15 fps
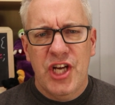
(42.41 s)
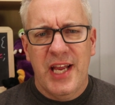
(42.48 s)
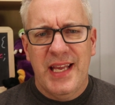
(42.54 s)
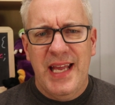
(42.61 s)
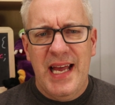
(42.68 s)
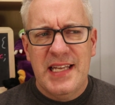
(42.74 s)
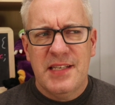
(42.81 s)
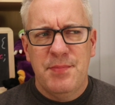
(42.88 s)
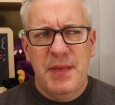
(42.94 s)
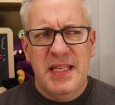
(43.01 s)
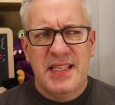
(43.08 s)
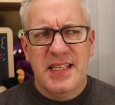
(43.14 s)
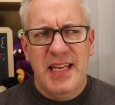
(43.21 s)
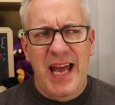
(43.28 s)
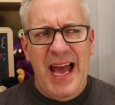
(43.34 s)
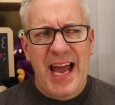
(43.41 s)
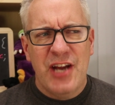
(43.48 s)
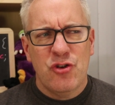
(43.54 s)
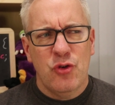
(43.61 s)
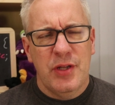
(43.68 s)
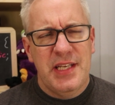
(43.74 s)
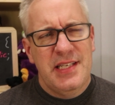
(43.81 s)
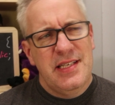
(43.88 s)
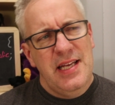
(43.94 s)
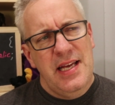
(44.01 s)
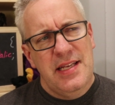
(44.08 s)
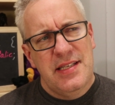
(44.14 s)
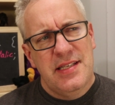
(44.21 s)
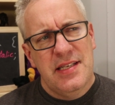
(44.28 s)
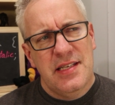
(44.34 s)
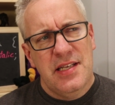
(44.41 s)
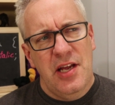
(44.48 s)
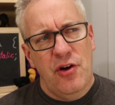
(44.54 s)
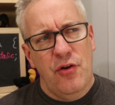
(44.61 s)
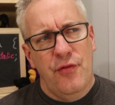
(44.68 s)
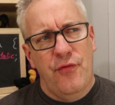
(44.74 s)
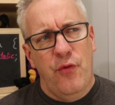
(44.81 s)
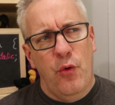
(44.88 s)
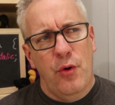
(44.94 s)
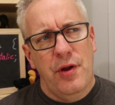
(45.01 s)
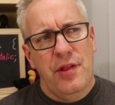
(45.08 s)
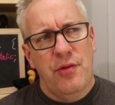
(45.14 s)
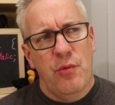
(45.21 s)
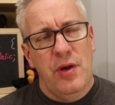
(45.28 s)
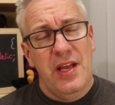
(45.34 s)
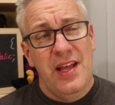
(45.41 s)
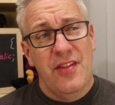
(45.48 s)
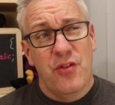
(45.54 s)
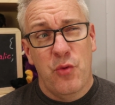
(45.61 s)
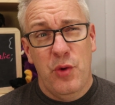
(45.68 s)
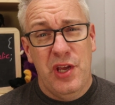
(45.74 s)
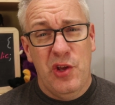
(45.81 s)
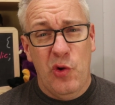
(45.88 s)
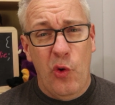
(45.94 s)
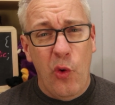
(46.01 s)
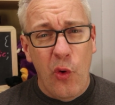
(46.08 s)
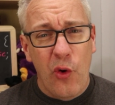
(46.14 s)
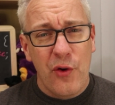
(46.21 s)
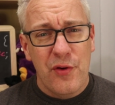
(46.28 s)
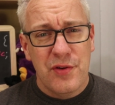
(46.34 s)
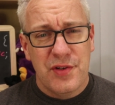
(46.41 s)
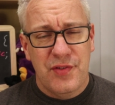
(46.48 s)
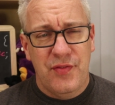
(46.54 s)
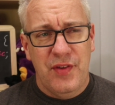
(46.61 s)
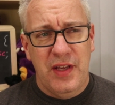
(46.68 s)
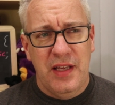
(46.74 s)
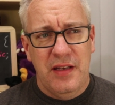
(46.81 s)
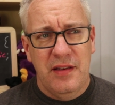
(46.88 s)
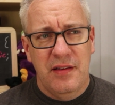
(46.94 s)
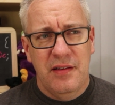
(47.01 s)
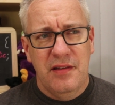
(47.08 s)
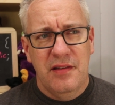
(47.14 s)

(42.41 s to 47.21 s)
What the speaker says: I guess means it actually stands 643 3/4 feet.